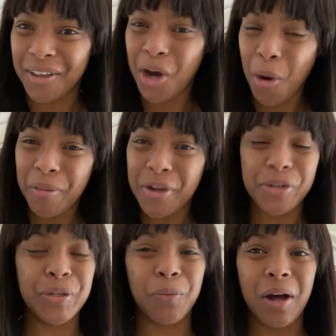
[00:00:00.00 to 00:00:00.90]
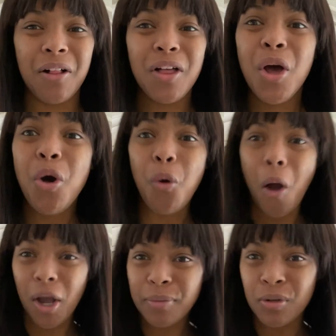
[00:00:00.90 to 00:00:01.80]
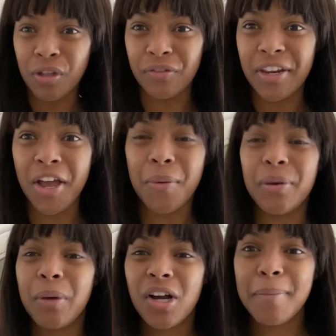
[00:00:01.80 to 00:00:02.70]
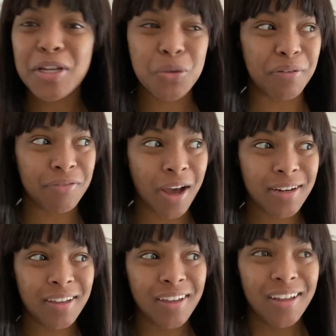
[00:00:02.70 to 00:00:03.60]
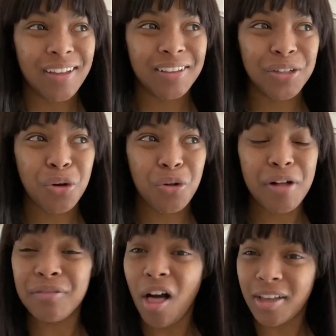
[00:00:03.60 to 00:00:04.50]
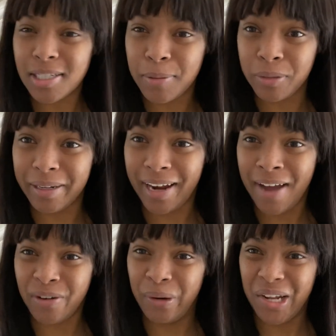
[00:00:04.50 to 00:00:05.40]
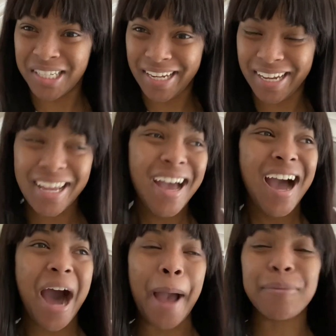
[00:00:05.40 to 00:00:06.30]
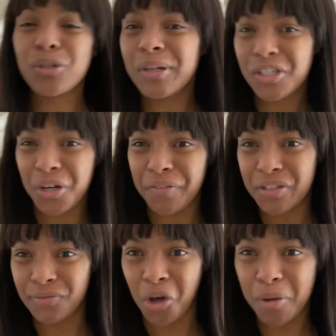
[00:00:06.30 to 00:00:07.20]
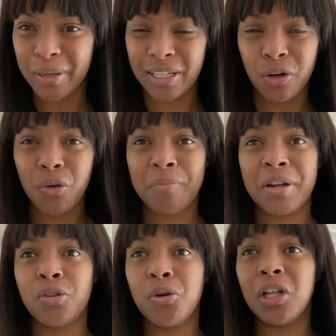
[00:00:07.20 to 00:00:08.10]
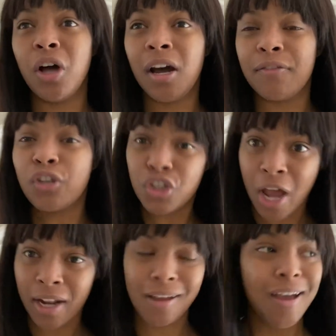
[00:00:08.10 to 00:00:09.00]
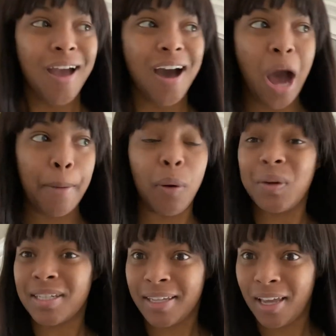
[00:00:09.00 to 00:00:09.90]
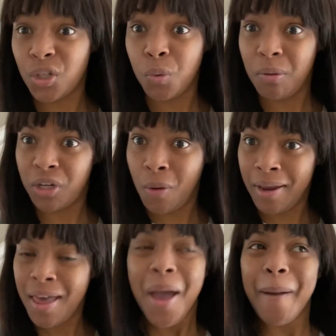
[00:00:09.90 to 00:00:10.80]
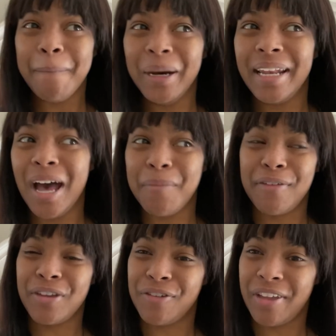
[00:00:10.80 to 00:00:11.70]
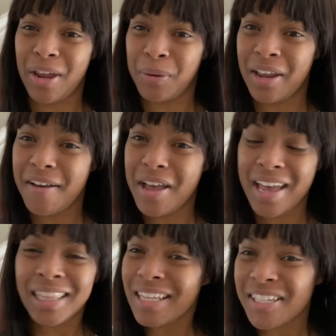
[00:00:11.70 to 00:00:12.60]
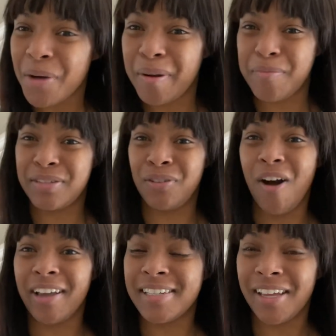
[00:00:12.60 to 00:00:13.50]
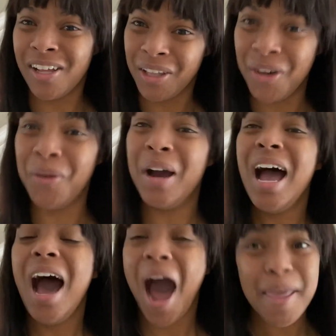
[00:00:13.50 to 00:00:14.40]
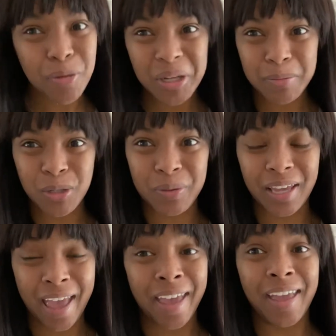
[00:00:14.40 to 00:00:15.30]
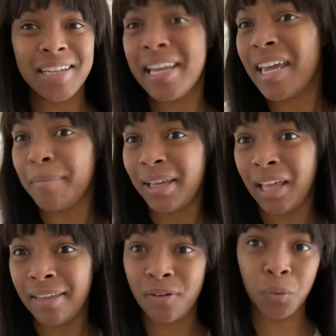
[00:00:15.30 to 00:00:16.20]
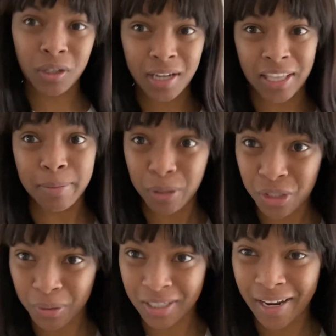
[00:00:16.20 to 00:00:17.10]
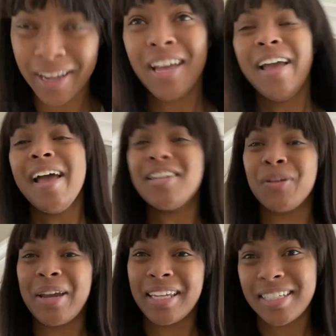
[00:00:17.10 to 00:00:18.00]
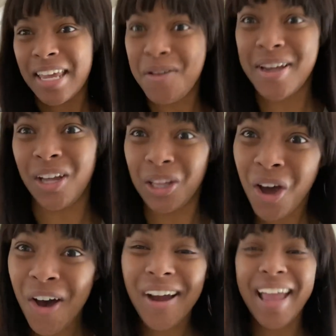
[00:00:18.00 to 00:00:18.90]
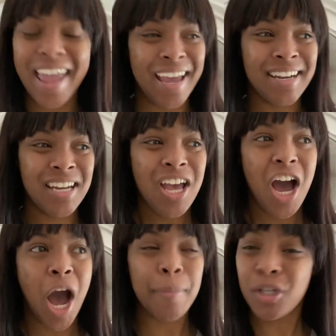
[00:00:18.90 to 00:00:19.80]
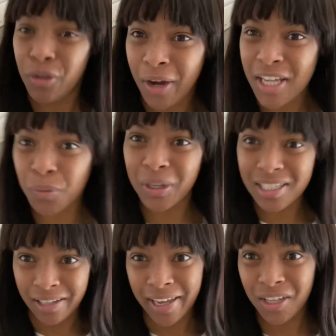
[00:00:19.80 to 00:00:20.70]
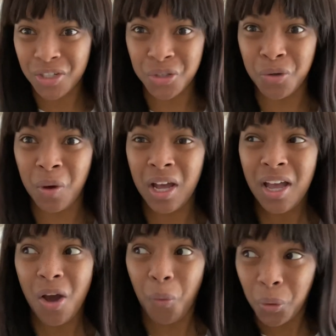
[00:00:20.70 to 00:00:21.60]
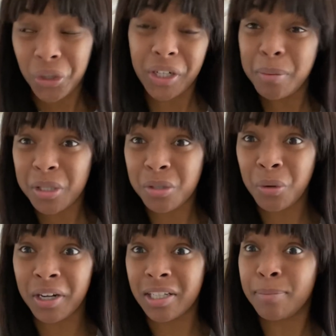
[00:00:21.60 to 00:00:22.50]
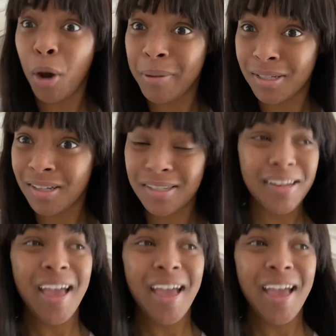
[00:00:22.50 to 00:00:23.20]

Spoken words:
hope that you're doing well. Welcome to another video and welcome to a fun little vlog experiment I have going on today. I'm just going to start off this vlog because I don't know if I'm going to do a lot of chit-chatting once I get to where we're going, but I figured that I would at least open up this vlog and say hello. I'm going to be doing a day in my life working at the bookstore today, and so I get to take you guys along and show you guys what it's like to work in a bookstore in a small business